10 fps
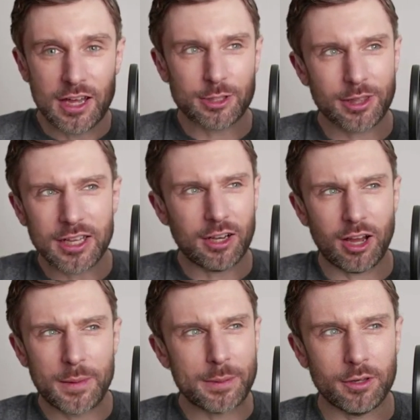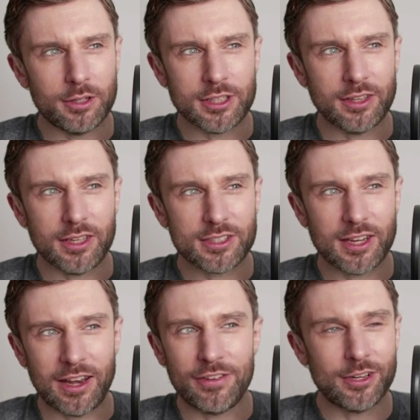And so I think a people looked at
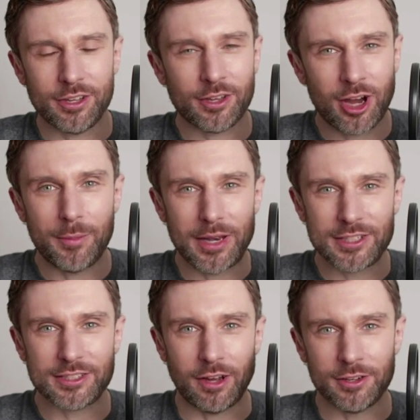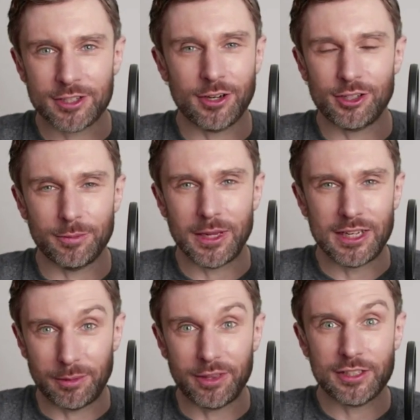this, and if you look at the comments on social
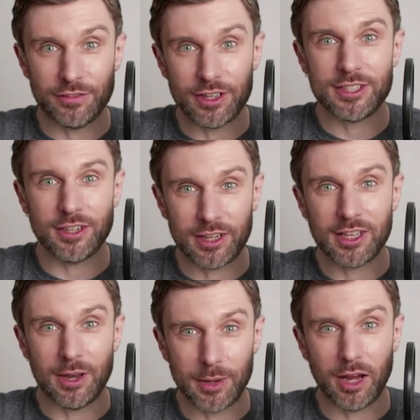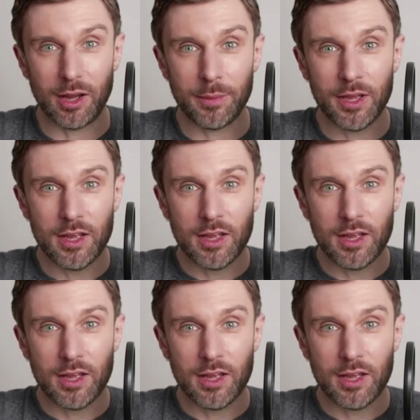media when this first started coming up,